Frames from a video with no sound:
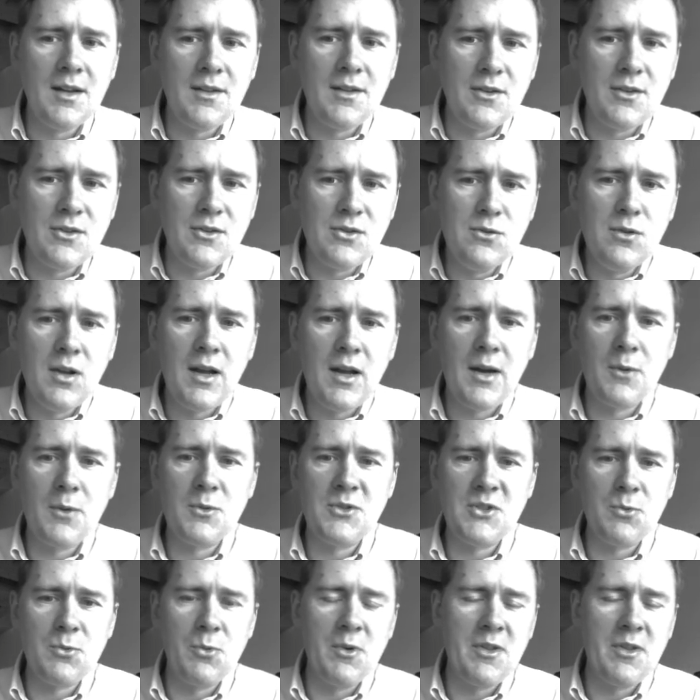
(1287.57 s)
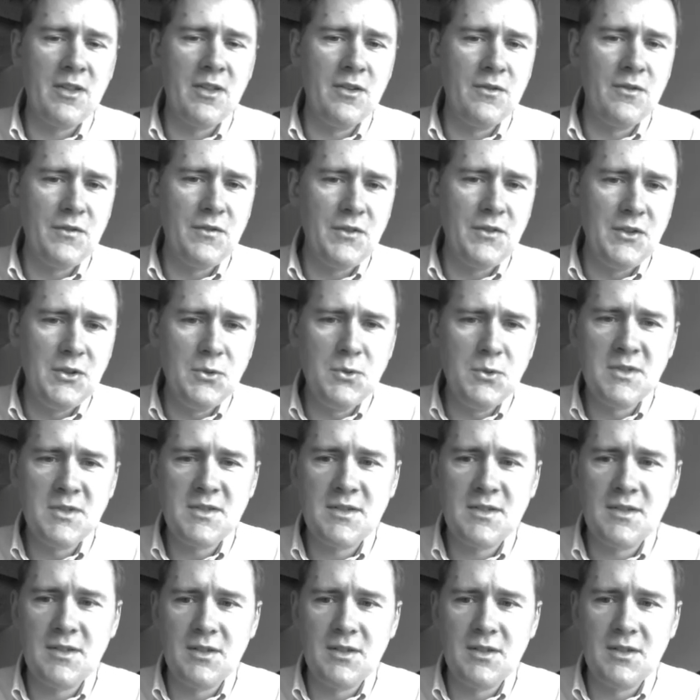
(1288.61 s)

the two languages with the fewest